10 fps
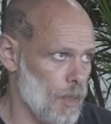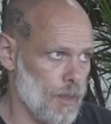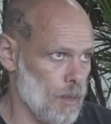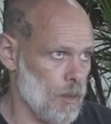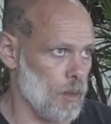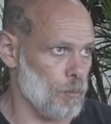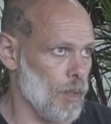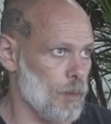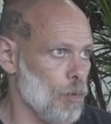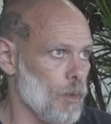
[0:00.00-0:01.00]
line in
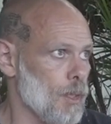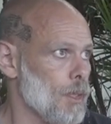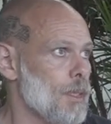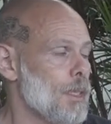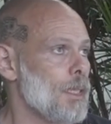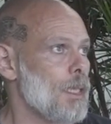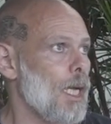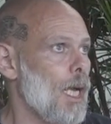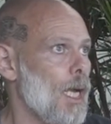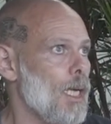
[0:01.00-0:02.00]
bodybuilding.
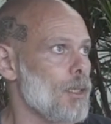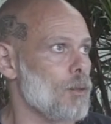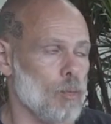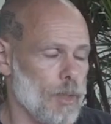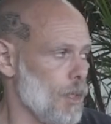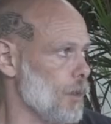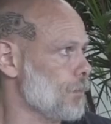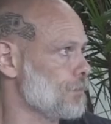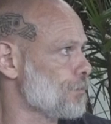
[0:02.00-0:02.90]
I don't get it.